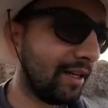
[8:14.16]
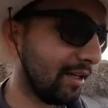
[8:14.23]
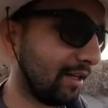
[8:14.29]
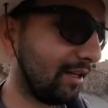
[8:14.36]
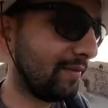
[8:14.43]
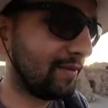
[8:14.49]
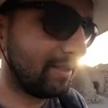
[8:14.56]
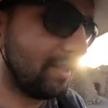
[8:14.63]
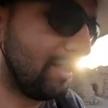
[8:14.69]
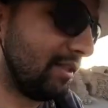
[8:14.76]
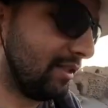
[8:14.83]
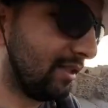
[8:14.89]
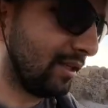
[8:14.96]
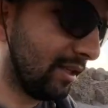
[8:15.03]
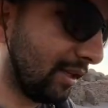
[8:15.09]
I've
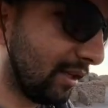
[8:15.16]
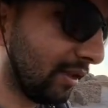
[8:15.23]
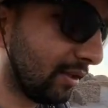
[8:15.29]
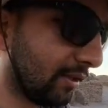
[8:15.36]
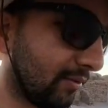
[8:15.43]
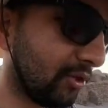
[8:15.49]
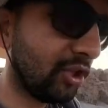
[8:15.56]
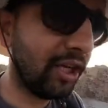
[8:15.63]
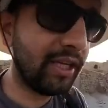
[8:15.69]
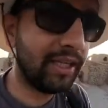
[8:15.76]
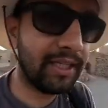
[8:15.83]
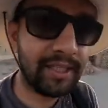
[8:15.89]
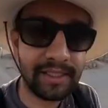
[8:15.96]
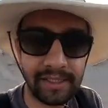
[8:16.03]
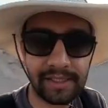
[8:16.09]
seen a lot of
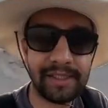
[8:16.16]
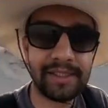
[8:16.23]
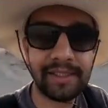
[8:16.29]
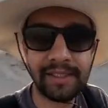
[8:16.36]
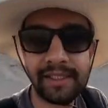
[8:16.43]
Chinese,